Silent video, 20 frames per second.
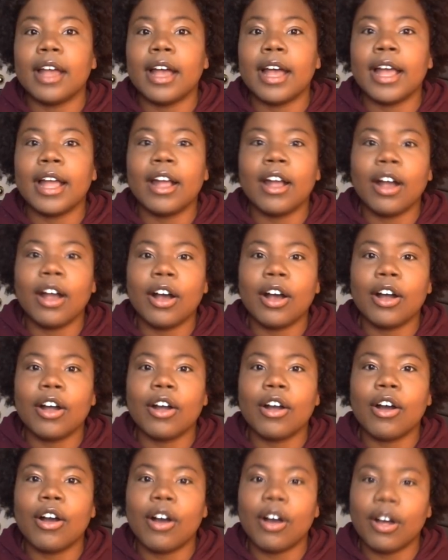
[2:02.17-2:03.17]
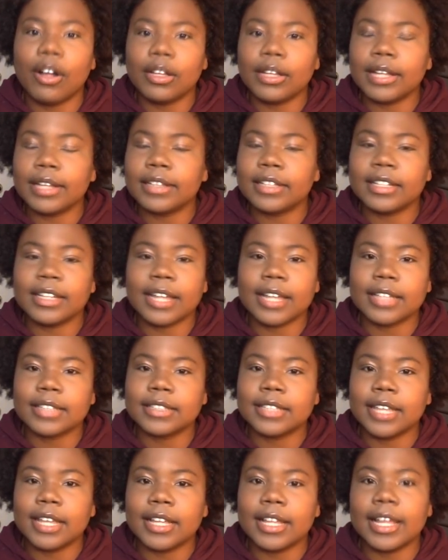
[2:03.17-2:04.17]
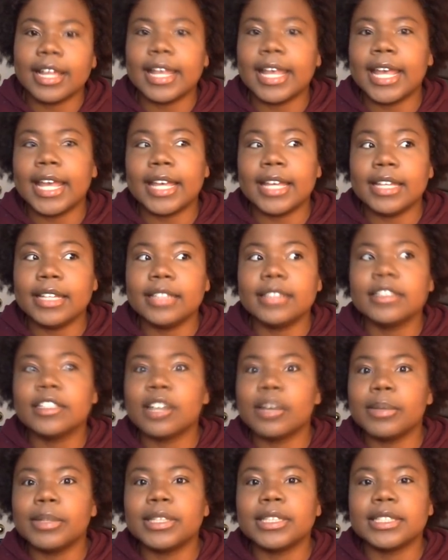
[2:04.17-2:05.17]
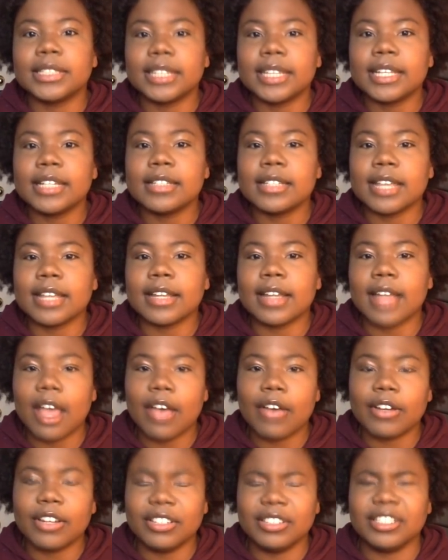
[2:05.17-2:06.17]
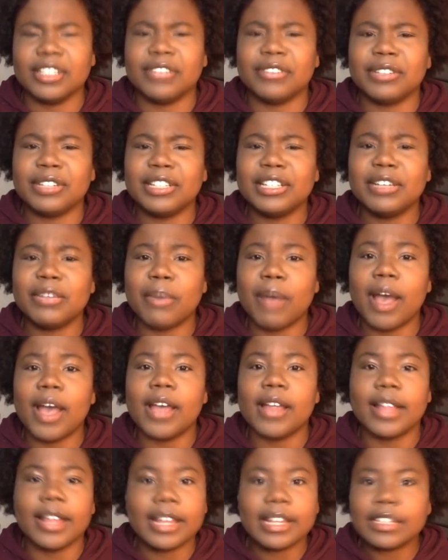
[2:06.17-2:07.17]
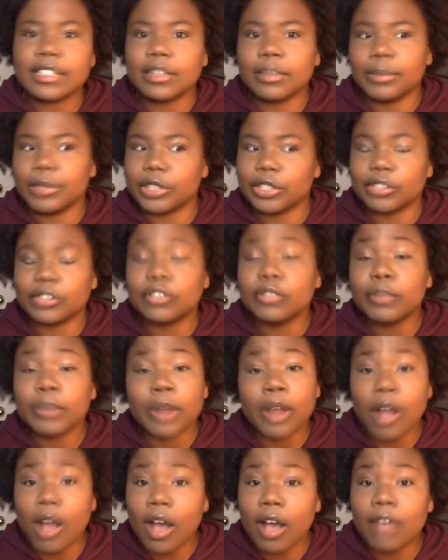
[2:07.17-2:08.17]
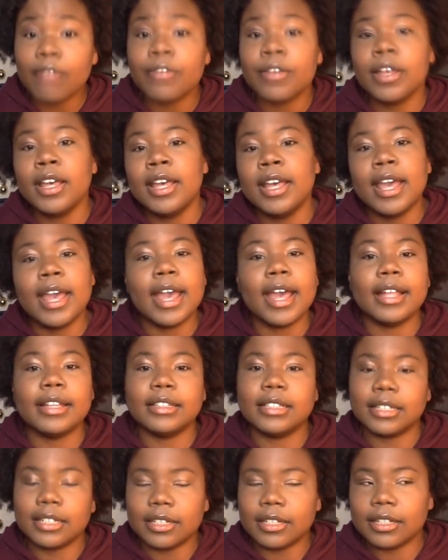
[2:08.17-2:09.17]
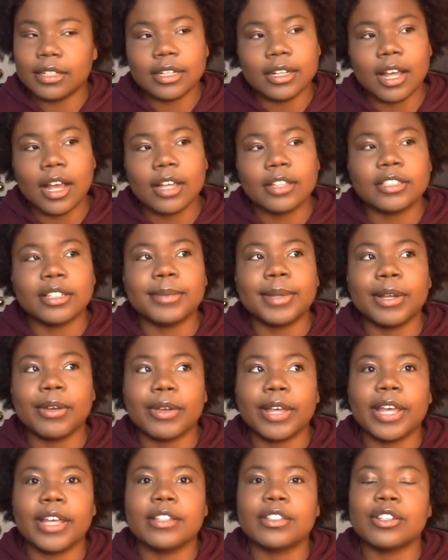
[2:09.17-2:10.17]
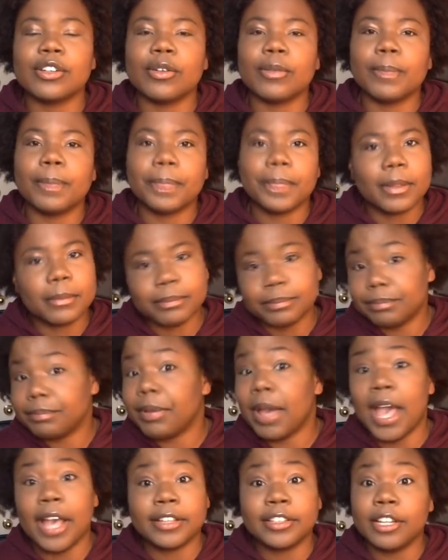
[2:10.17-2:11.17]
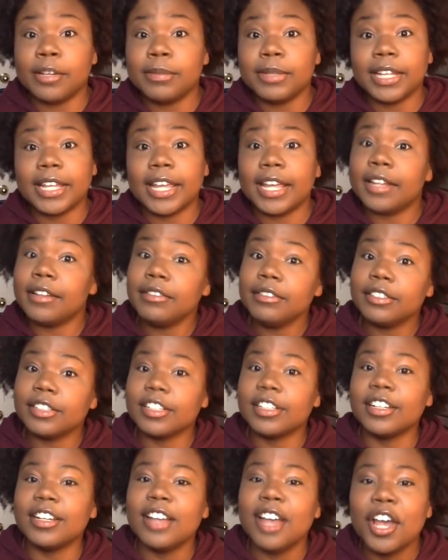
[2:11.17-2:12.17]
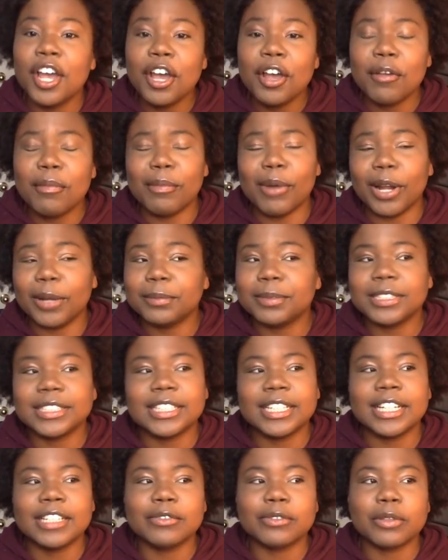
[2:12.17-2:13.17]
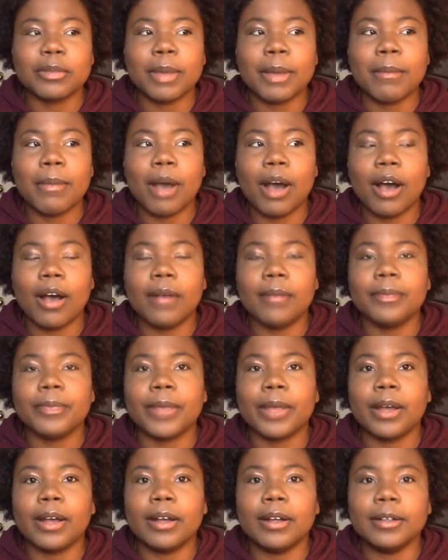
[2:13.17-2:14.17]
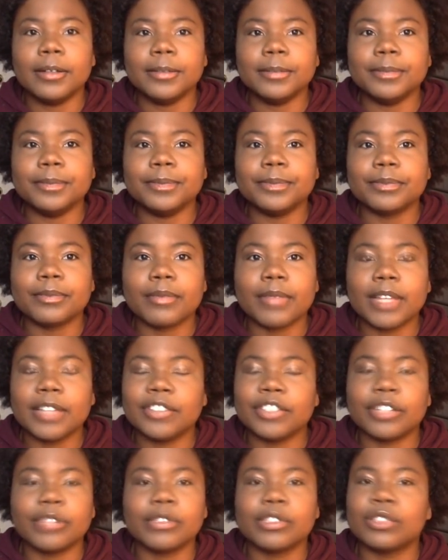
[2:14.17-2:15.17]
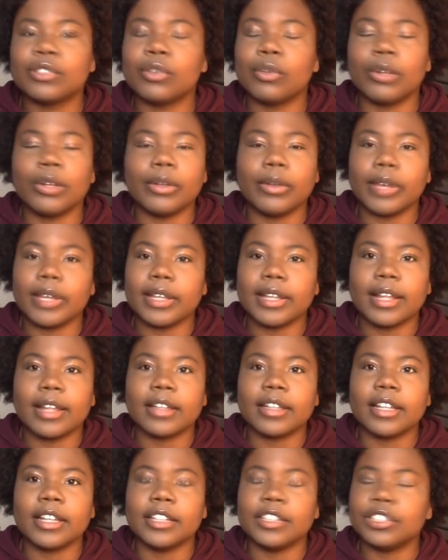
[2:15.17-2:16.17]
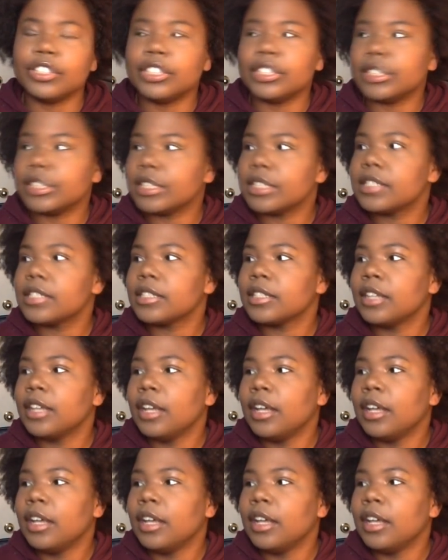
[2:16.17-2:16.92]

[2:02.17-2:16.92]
I got a call like the next day, like, hey, he needs to come into SickKids like now. And I was like, really? Why? Like his numbers are super off and da da da da da. So I'm like, okay. So packed up the kid, brought him to SickKids with my mom. Jay was so annoying that day. Jesus.